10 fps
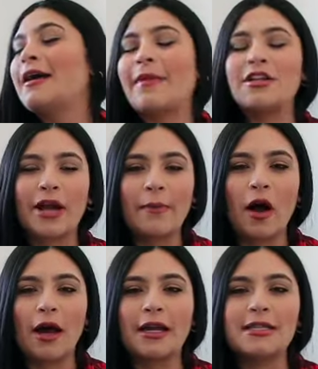My
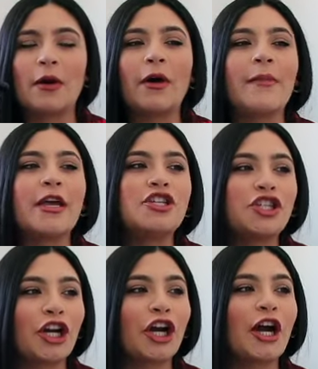tripod, because I wanna make
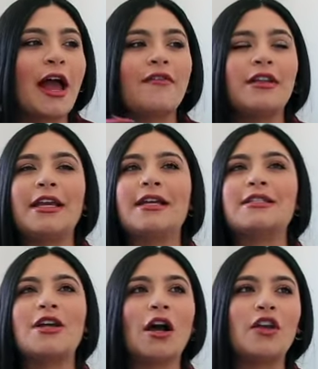sure everything
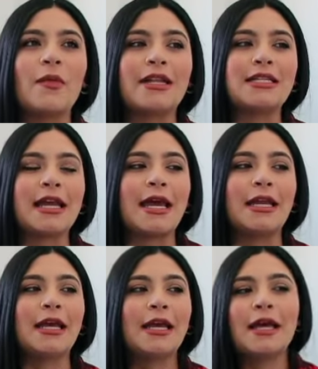is
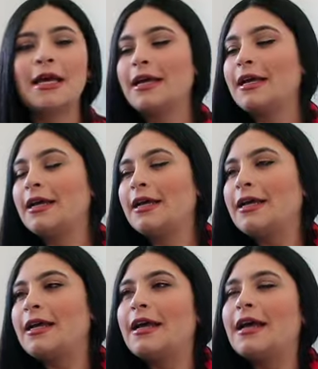documented,
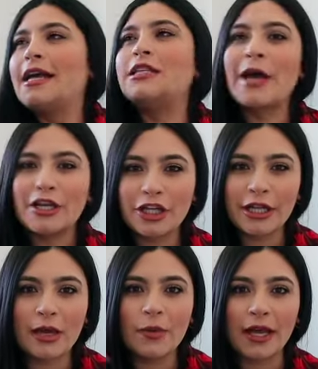
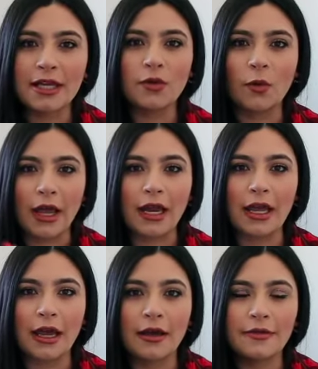especially because we're
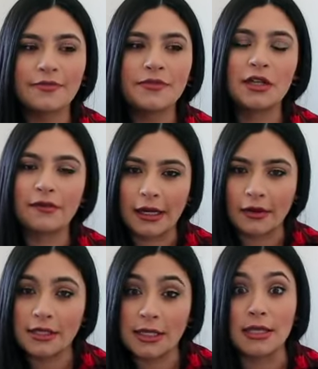waiting to find
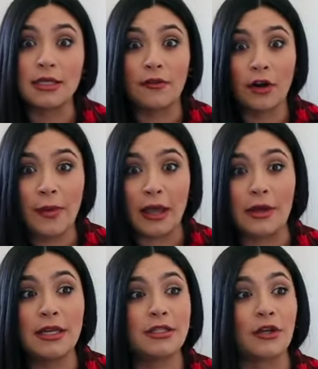out the sex of our
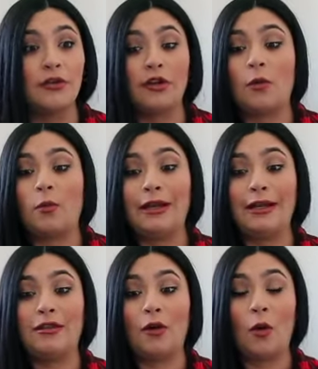baby. So, you know, we
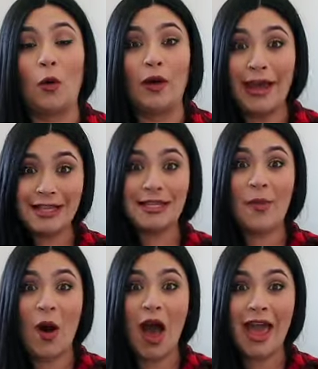need the whole, it's a
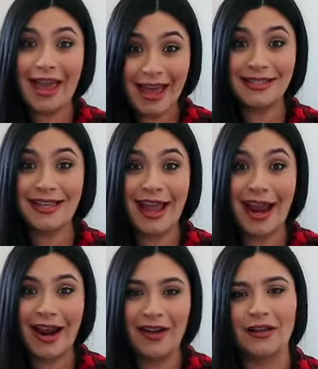boy, it's
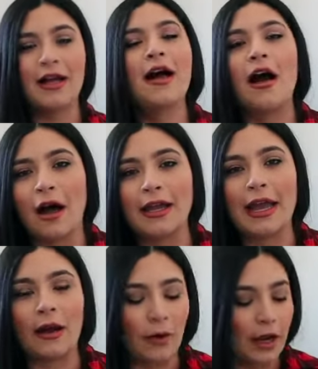a girl, on
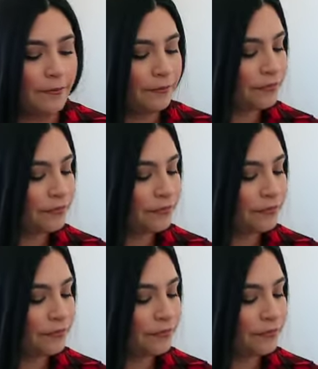camera.